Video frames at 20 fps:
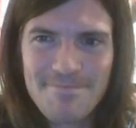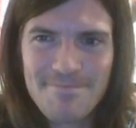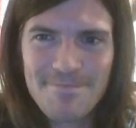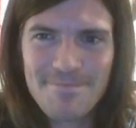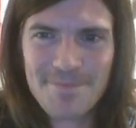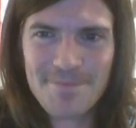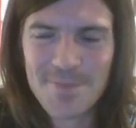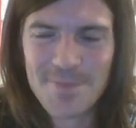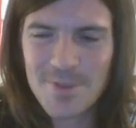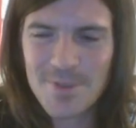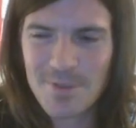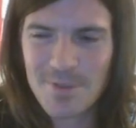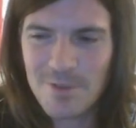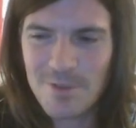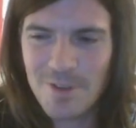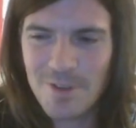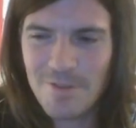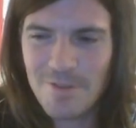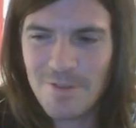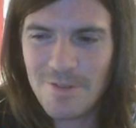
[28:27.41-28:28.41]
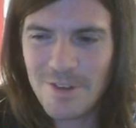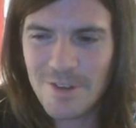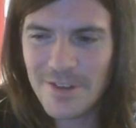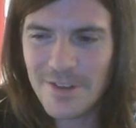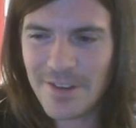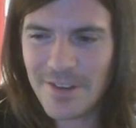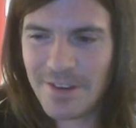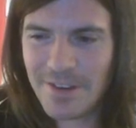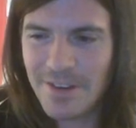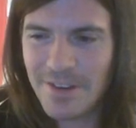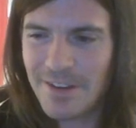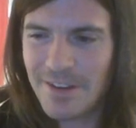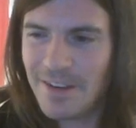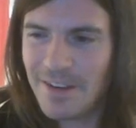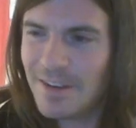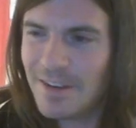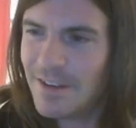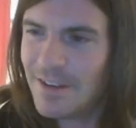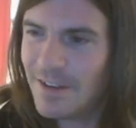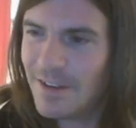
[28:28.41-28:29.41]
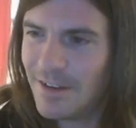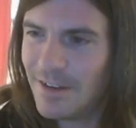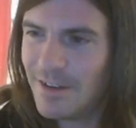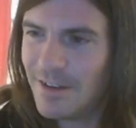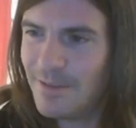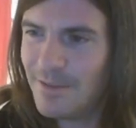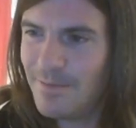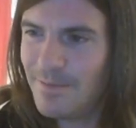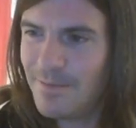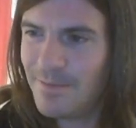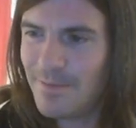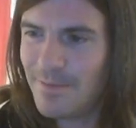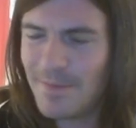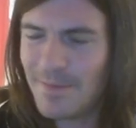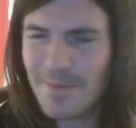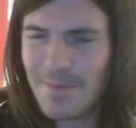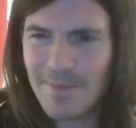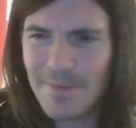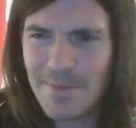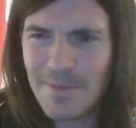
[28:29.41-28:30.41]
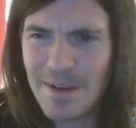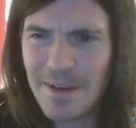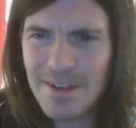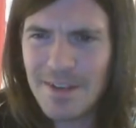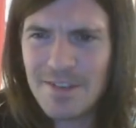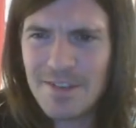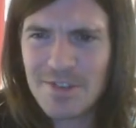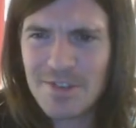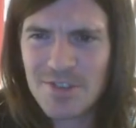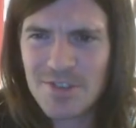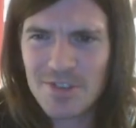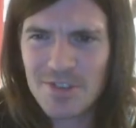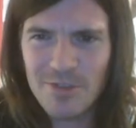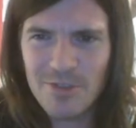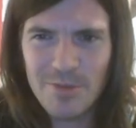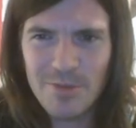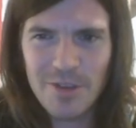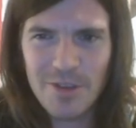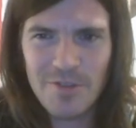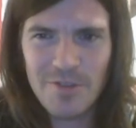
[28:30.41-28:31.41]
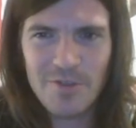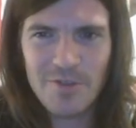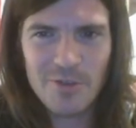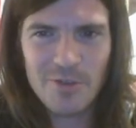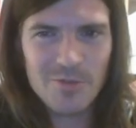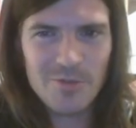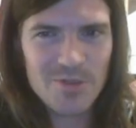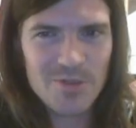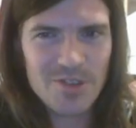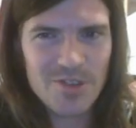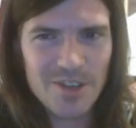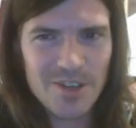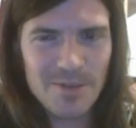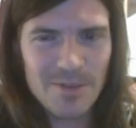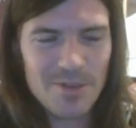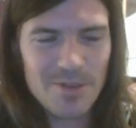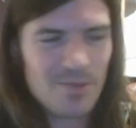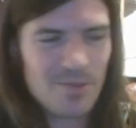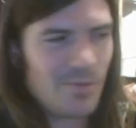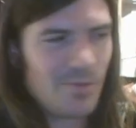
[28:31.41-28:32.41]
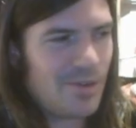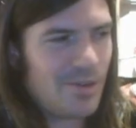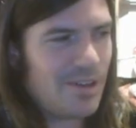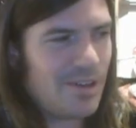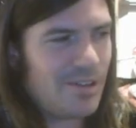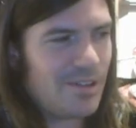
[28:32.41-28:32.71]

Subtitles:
it's quite funny. Um, and there's so many forms to him as well.